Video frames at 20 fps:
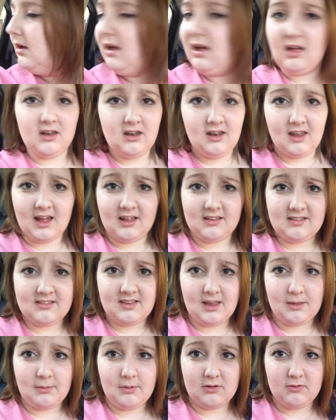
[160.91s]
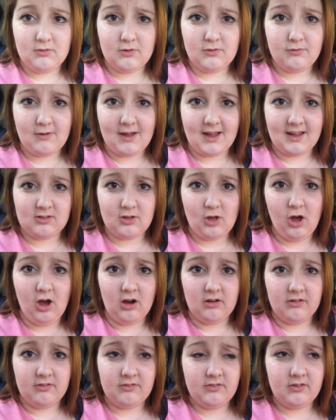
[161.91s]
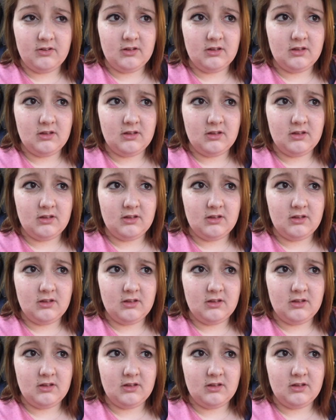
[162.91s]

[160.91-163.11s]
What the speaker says: I don't know how to take my roof racks off.